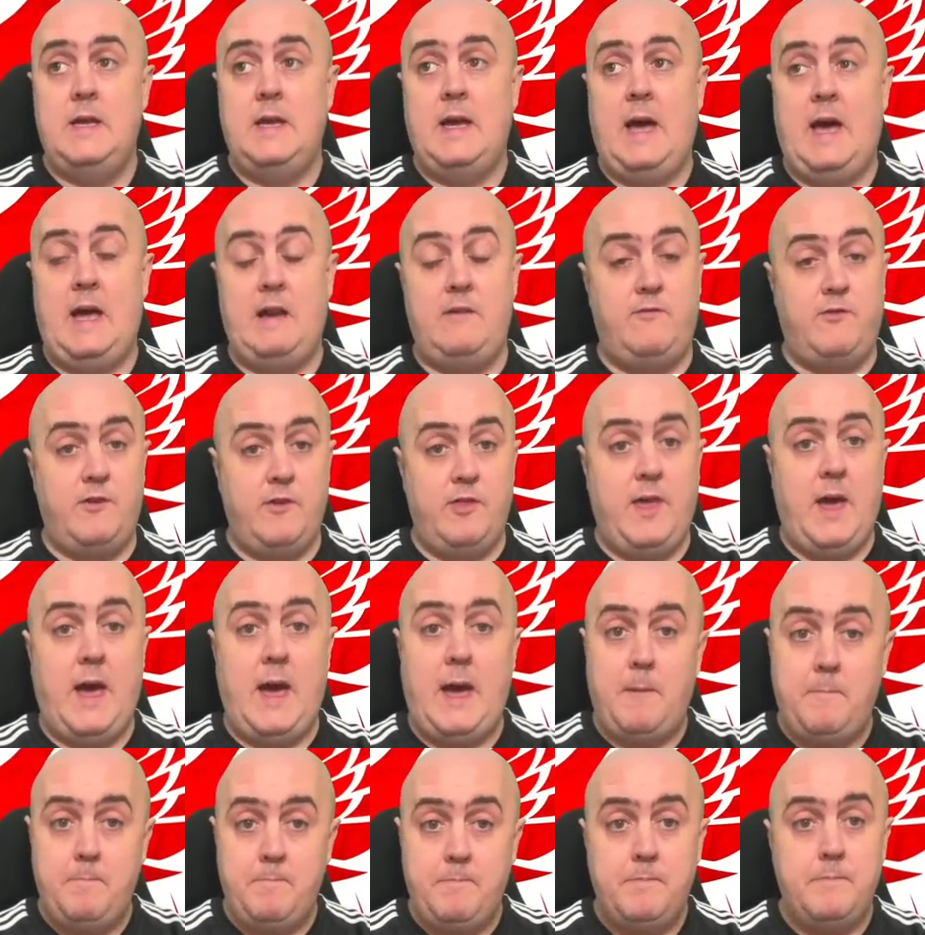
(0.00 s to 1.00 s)
And for
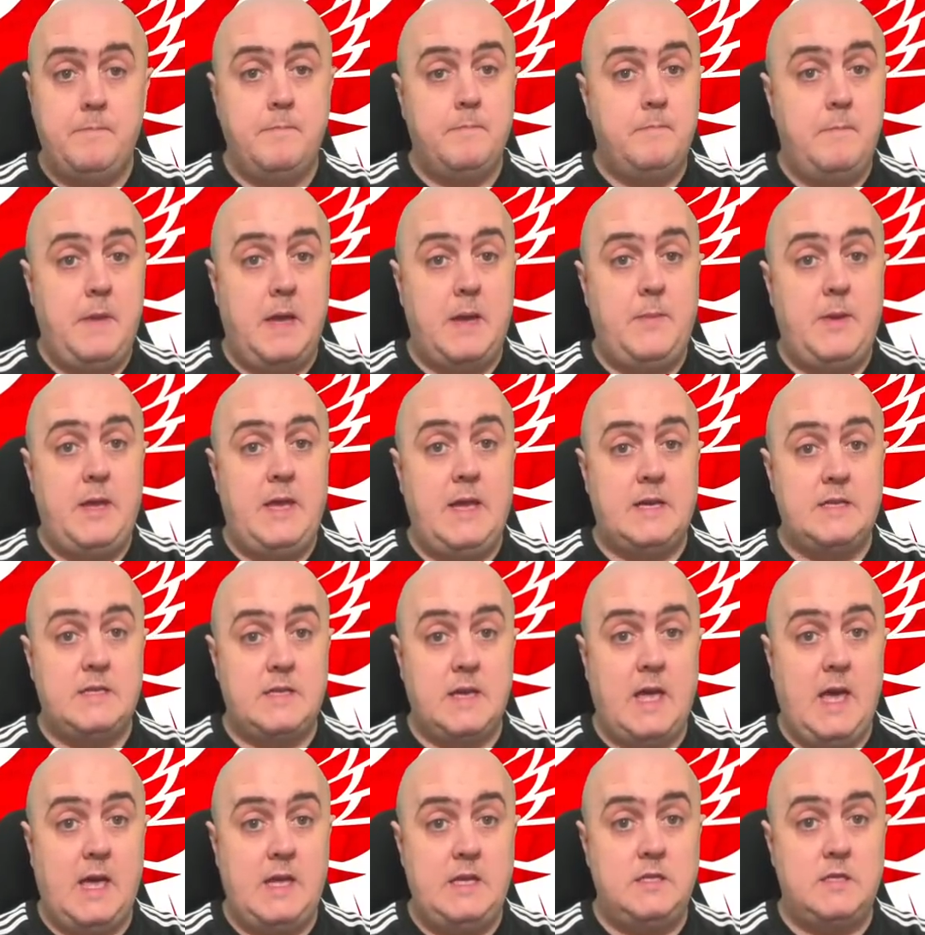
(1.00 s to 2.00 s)
that, maybe he has a
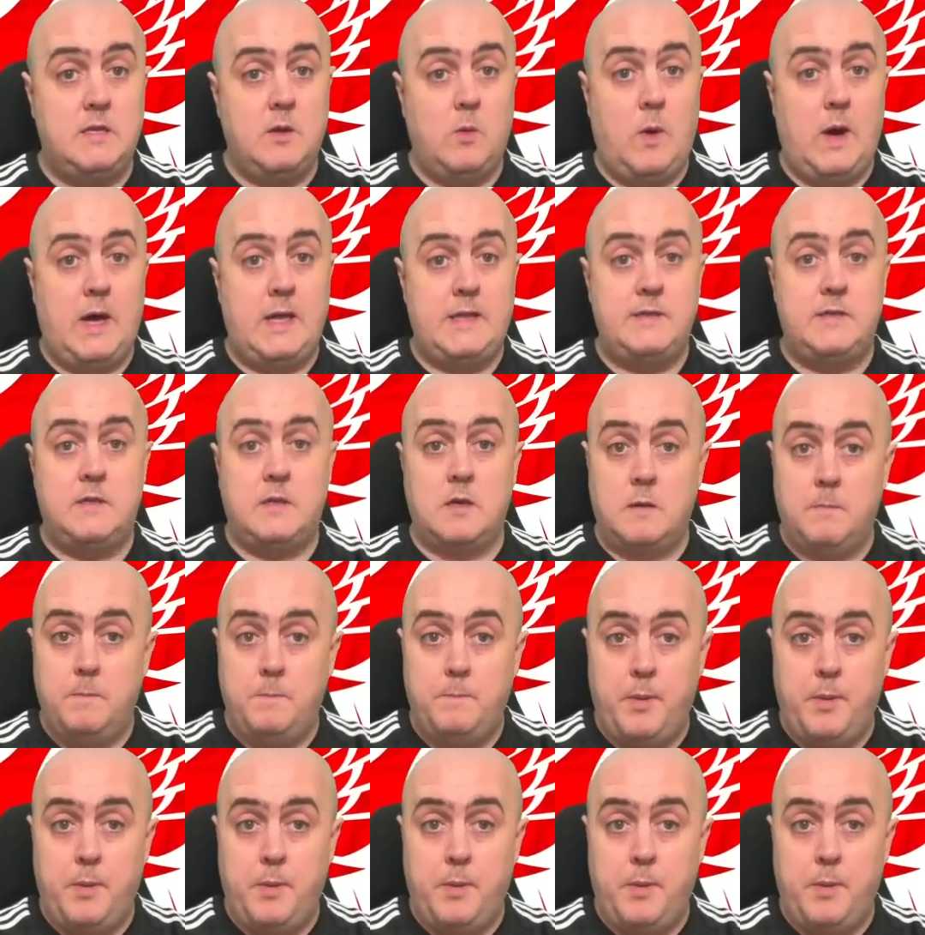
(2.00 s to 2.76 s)
case to answer.